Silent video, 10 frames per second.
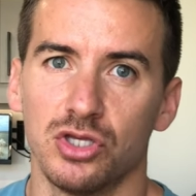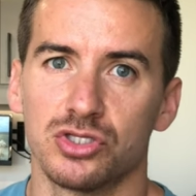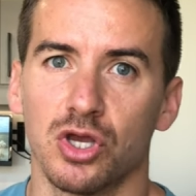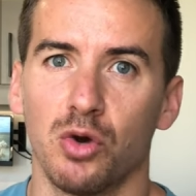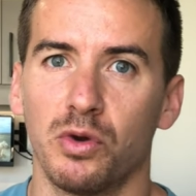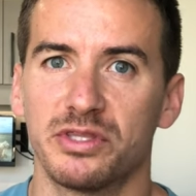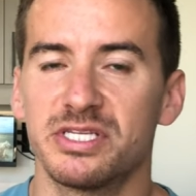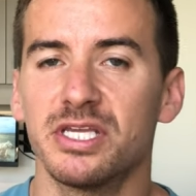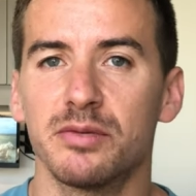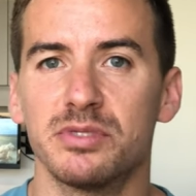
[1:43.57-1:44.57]
So with
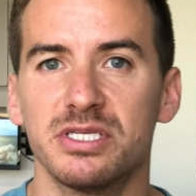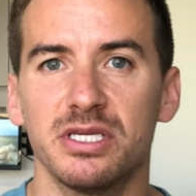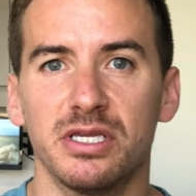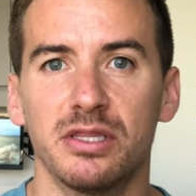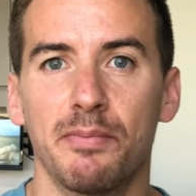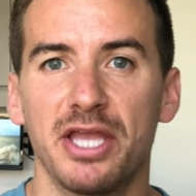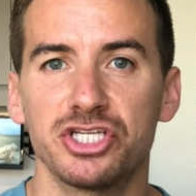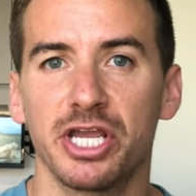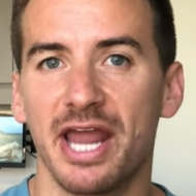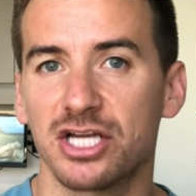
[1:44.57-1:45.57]
T M D, the
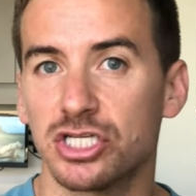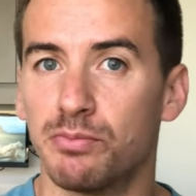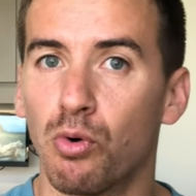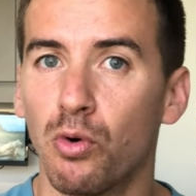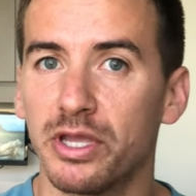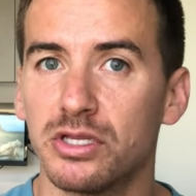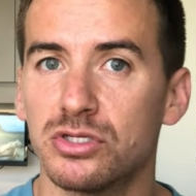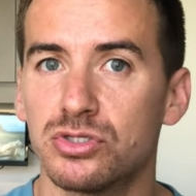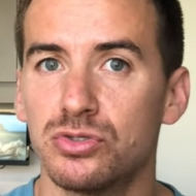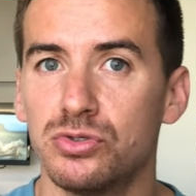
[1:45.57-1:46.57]
patient can actually
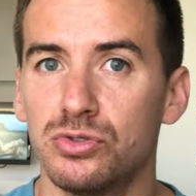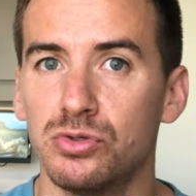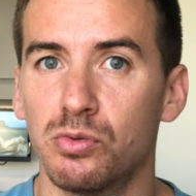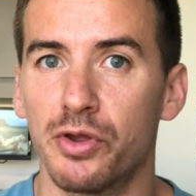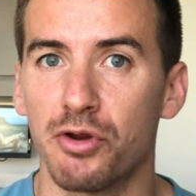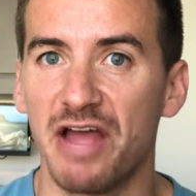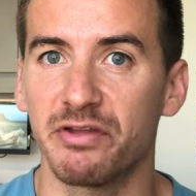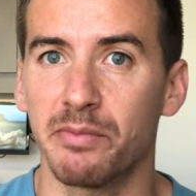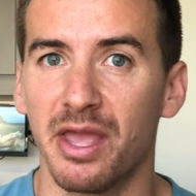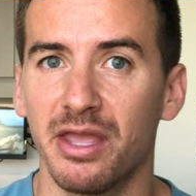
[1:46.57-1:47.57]
point to where they're
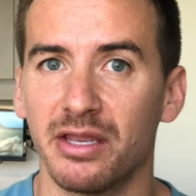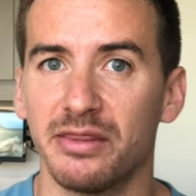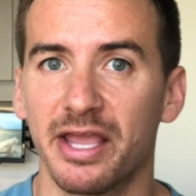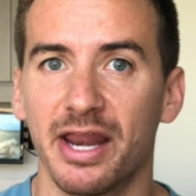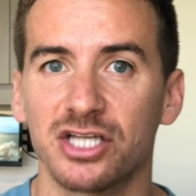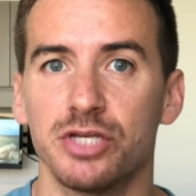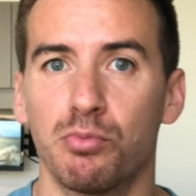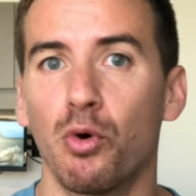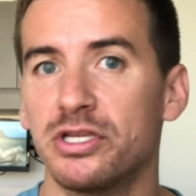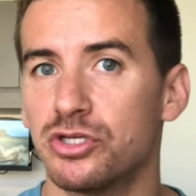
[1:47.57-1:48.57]
having pain. They can actually
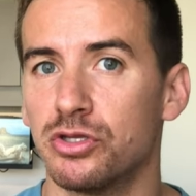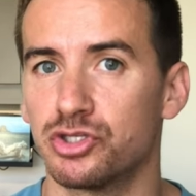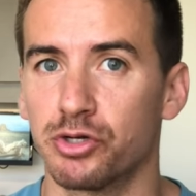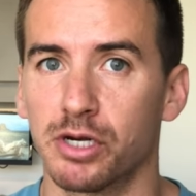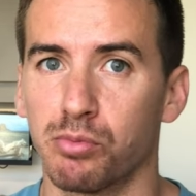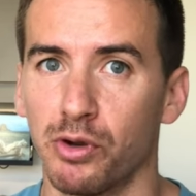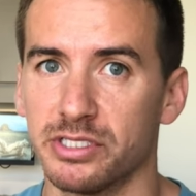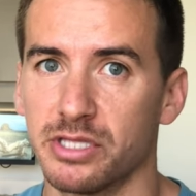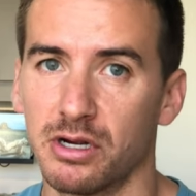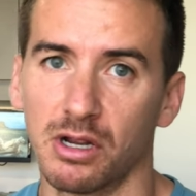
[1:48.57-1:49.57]
point to those trigger
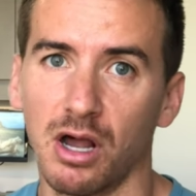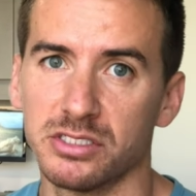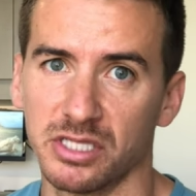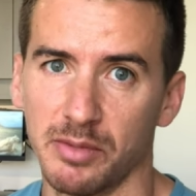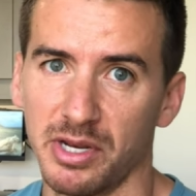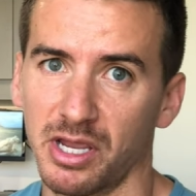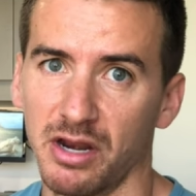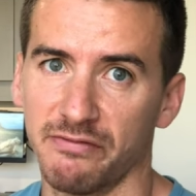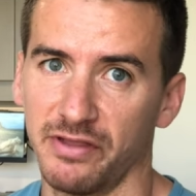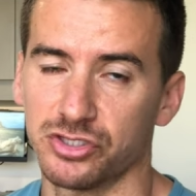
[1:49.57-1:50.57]
points that are causing them any
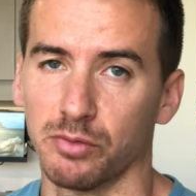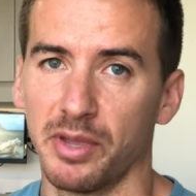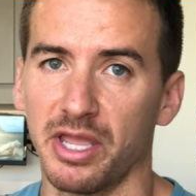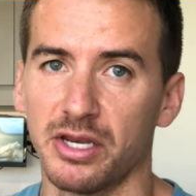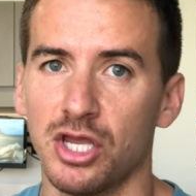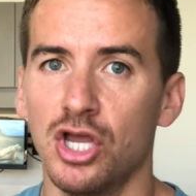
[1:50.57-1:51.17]
kind of facial pain.